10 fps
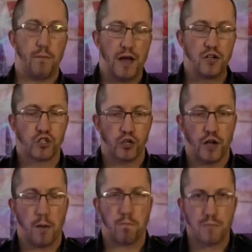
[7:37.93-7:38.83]
mention
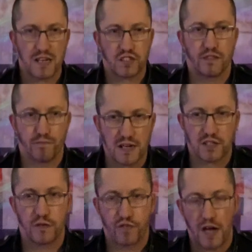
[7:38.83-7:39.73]
a massive,
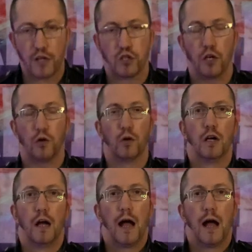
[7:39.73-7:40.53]
massive thank you